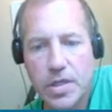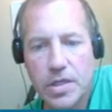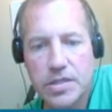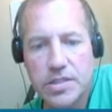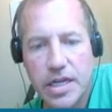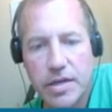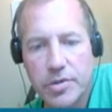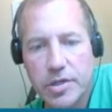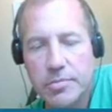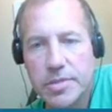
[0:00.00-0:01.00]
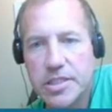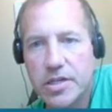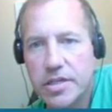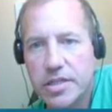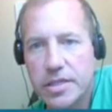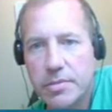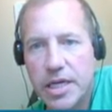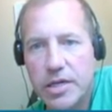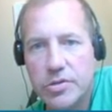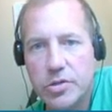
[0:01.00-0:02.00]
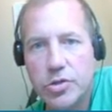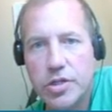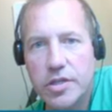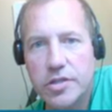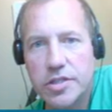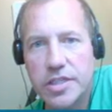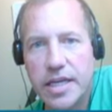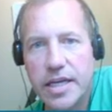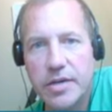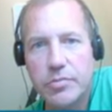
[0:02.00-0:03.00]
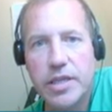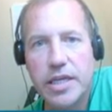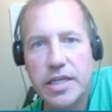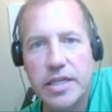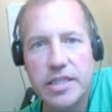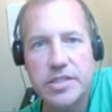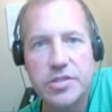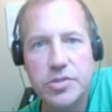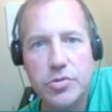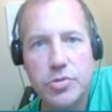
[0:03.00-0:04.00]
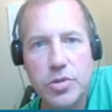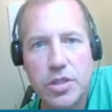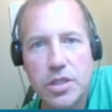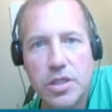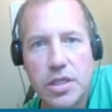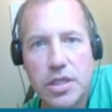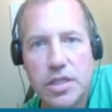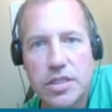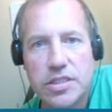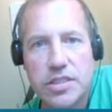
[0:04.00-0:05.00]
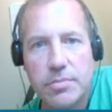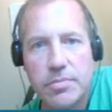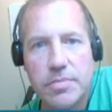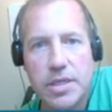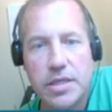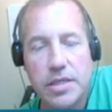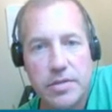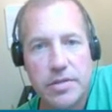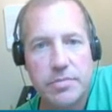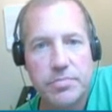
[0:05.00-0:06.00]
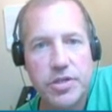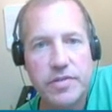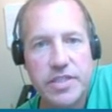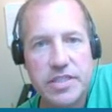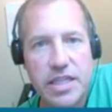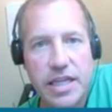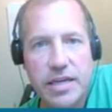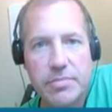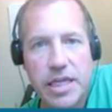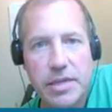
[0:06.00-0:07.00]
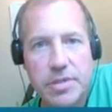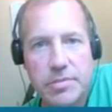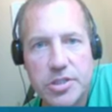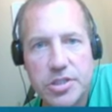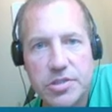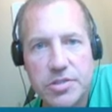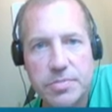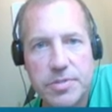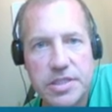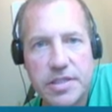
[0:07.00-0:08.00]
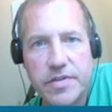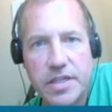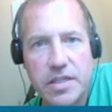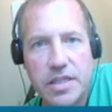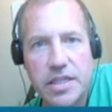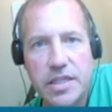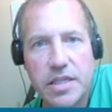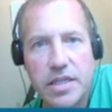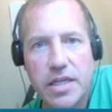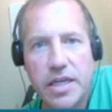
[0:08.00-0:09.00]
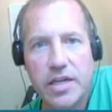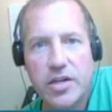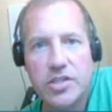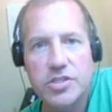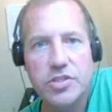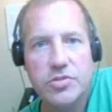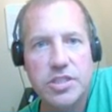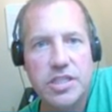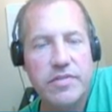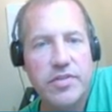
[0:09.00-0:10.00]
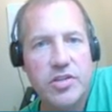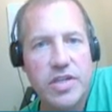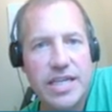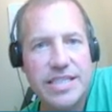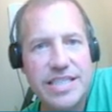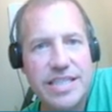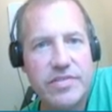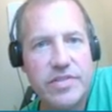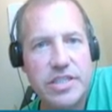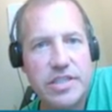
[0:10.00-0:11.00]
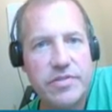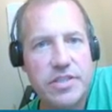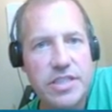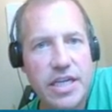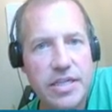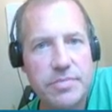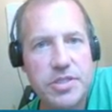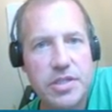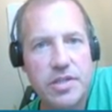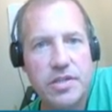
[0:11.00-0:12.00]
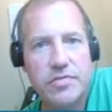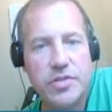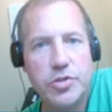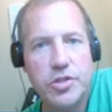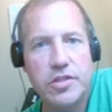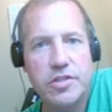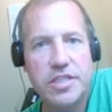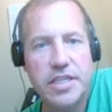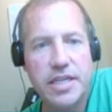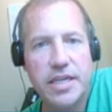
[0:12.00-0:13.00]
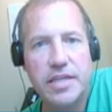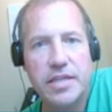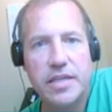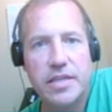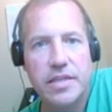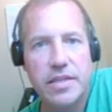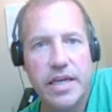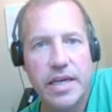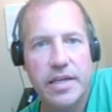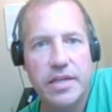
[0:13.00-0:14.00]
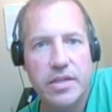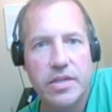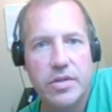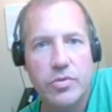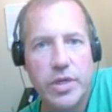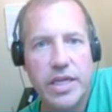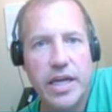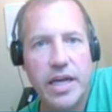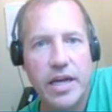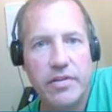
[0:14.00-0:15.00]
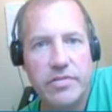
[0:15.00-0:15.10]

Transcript: Today we're going to be talking about nuclear decay, relating it to some the previous lab number 2 specifically, and also to give you an idea of the different types of nuclear decay that we have.